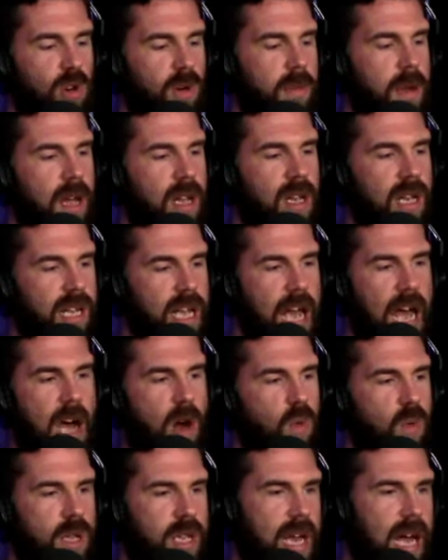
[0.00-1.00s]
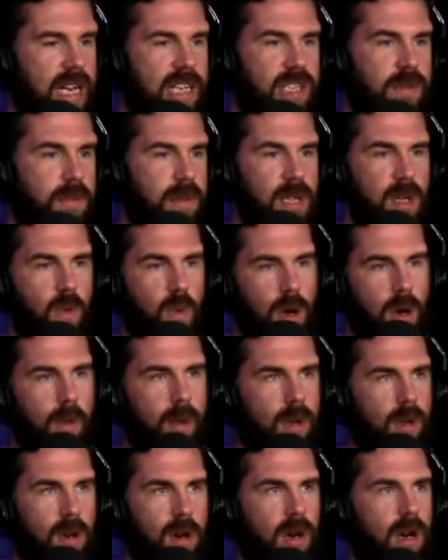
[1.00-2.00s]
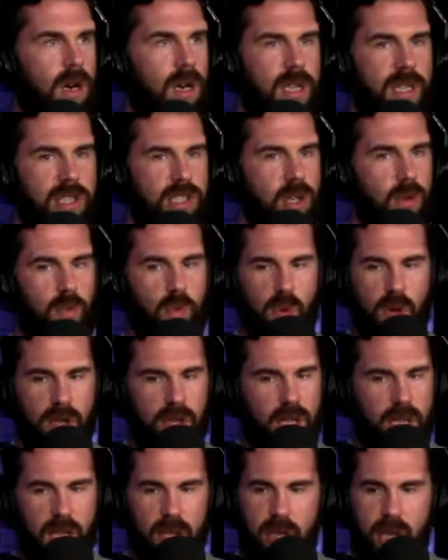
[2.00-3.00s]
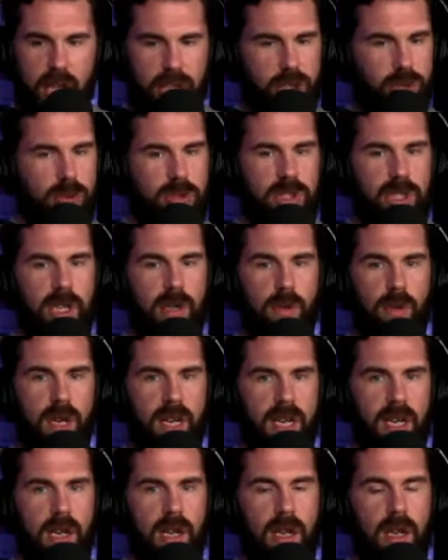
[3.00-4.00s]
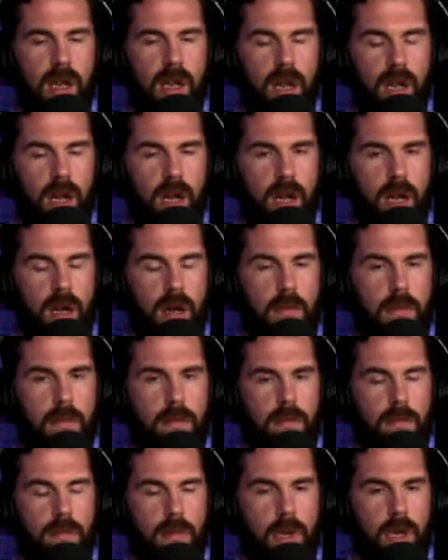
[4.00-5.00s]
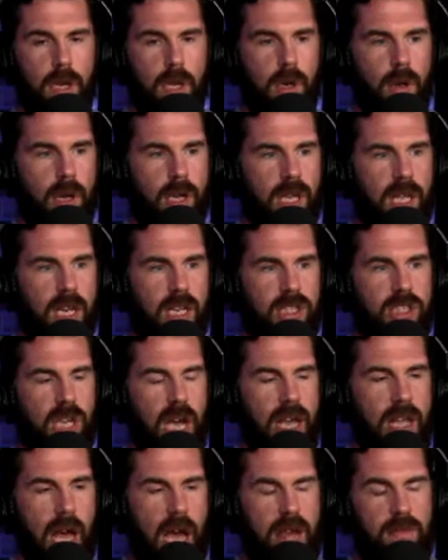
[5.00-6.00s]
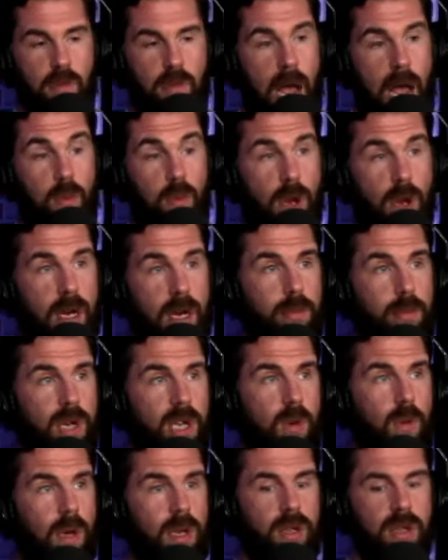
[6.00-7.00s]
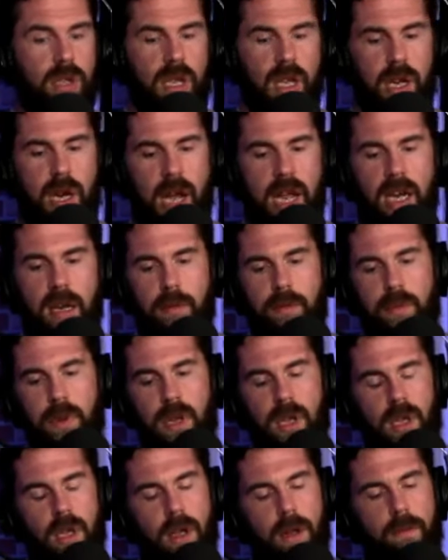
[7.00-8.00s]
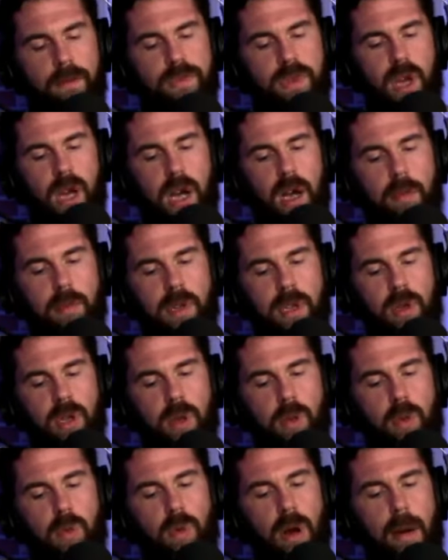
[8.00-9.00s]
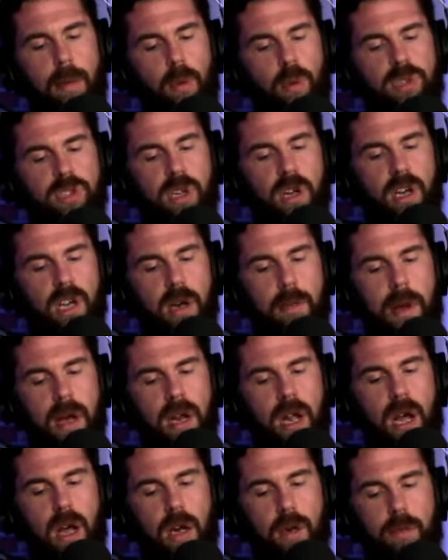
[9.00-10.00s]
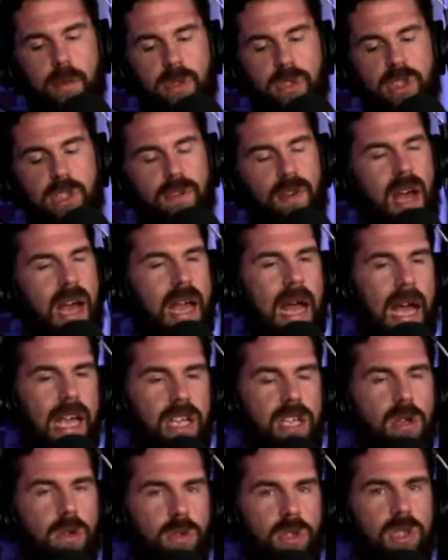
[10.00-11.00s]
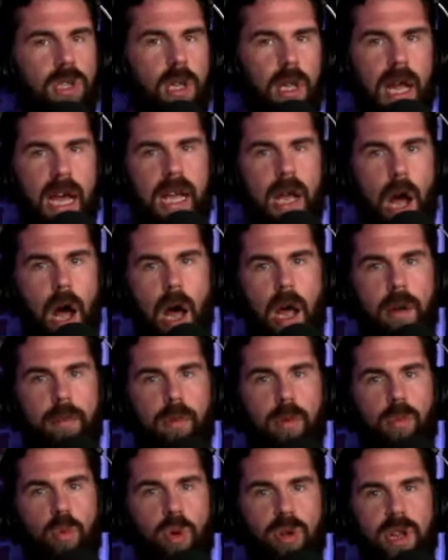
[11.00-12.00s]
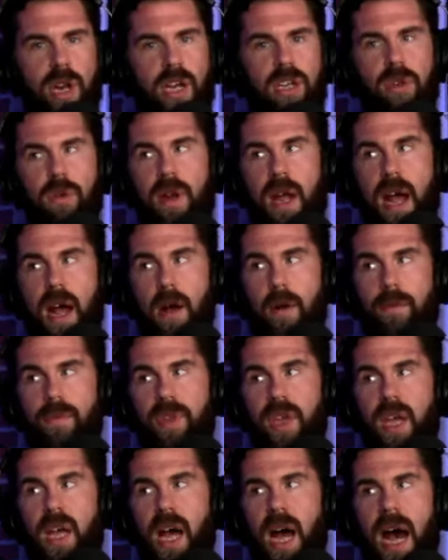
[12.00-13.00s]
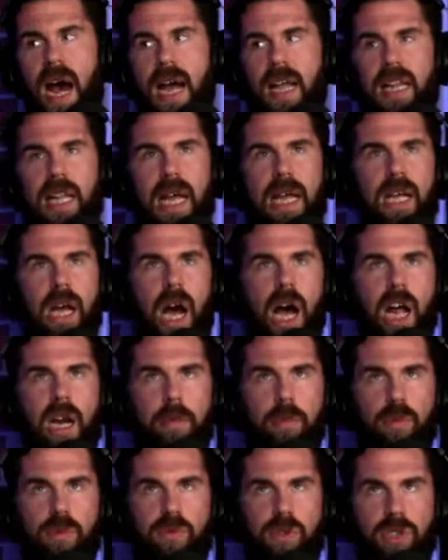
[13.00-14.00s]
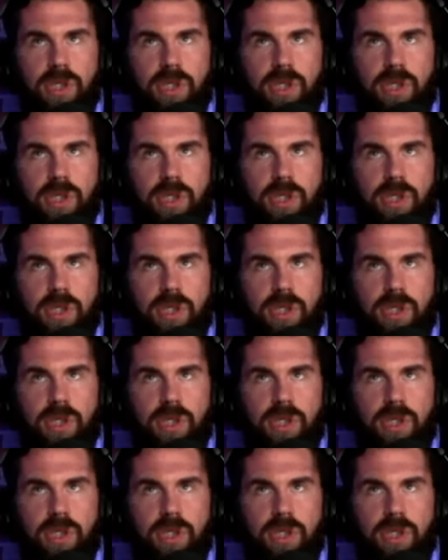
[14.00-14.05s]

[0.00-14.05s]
about like how we got to be where we are. It's a really interesting read. Um, you know, again, it's I I, I read it pretty quickly, and I end up um, he, like when Robert was talking about Audible and stuff. I, I used to like Audible more than I do now. I like Audible for